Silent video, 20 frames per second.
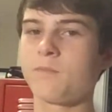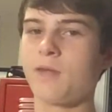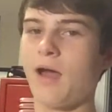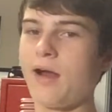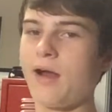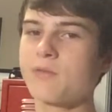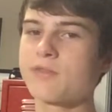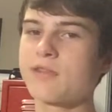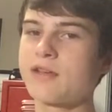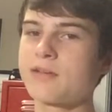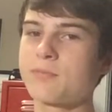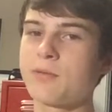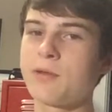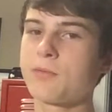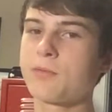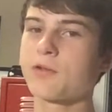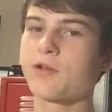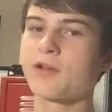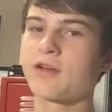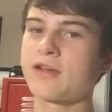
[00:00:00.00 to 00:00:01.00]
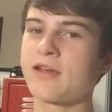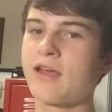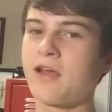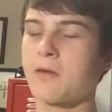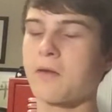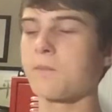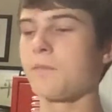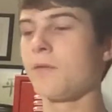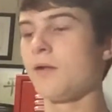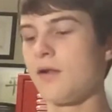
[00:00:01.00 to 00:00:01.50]
I don't think people are going to
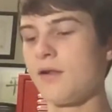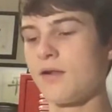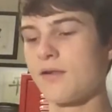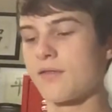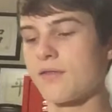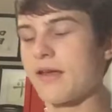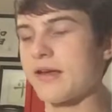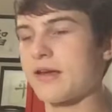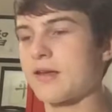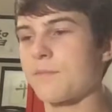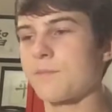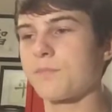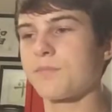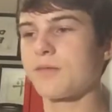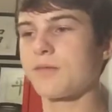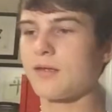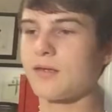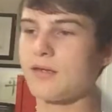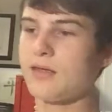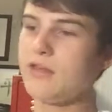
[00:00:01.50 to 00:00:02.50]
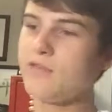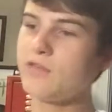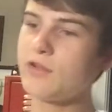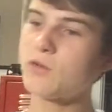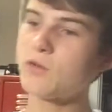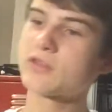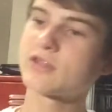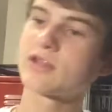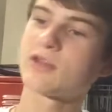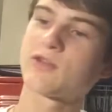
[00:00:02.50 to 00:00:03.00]
care. Like, even
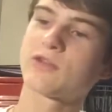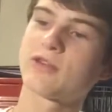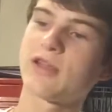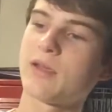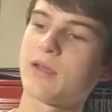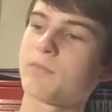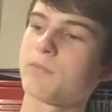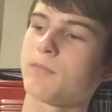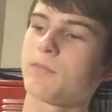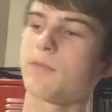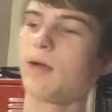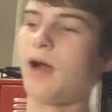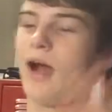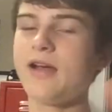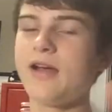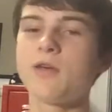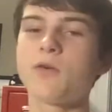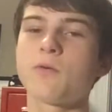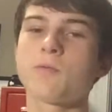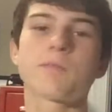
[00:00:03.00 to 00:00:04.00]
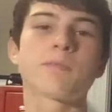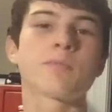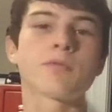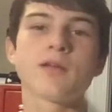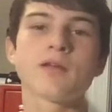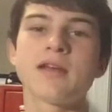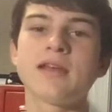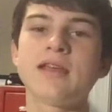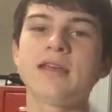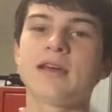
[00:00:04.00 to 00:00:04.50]
though it's a nerd game, I know
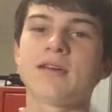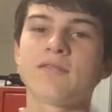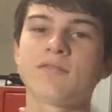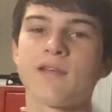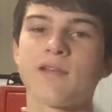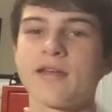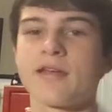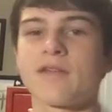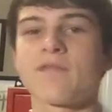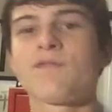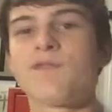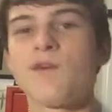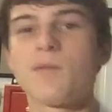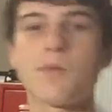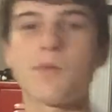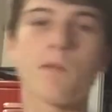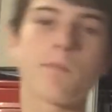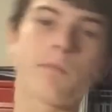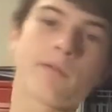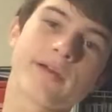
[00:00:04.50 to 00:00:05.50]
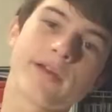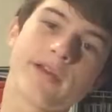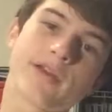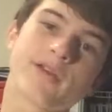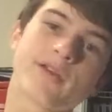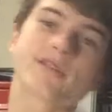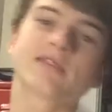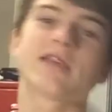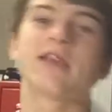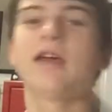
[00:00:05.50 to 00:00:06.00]
plenty of like football
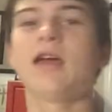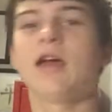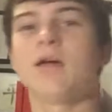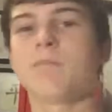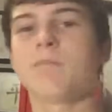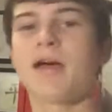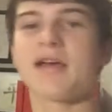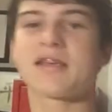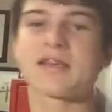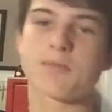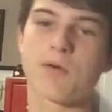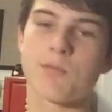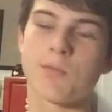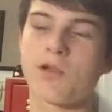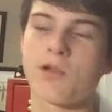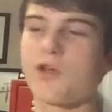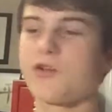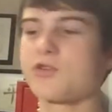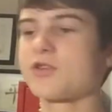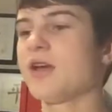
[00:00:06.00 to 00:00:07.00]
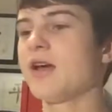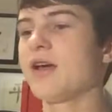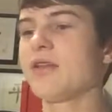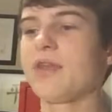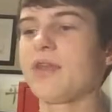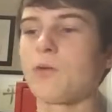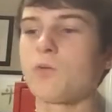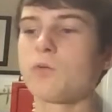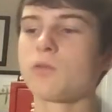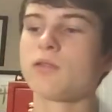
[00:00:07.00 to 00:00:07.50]
players and basketball players
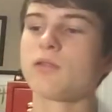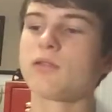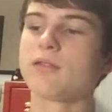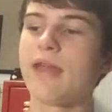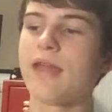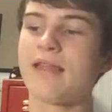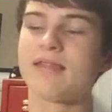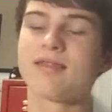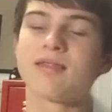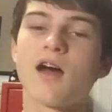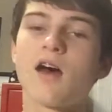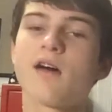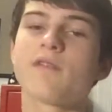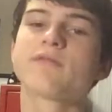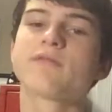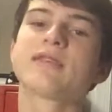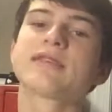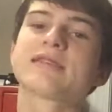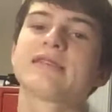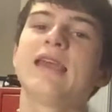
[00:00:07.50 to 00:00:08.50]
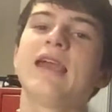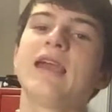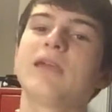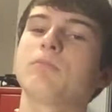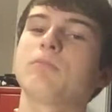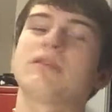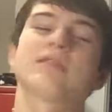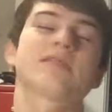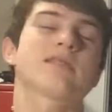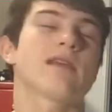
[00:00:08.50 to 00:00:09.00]
that love this
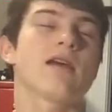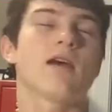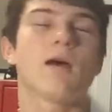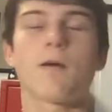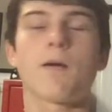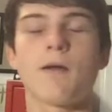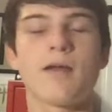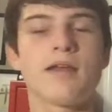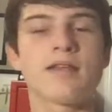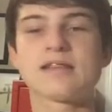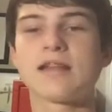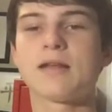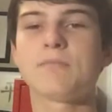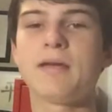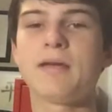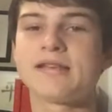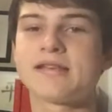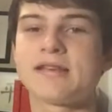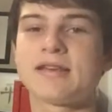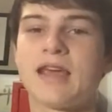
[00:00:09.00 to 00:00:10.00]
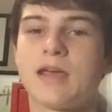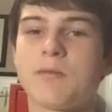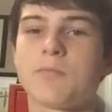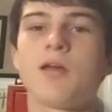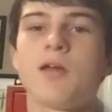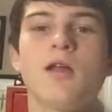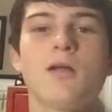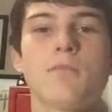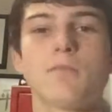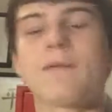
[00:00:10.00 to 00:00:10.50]
game. It's an amazing
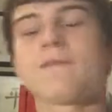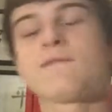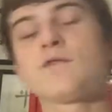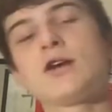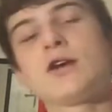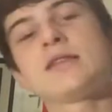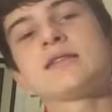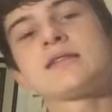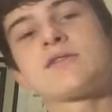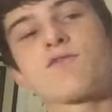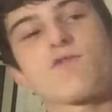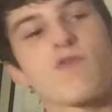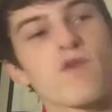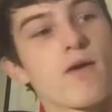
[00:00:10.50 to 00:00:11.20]
game. My friends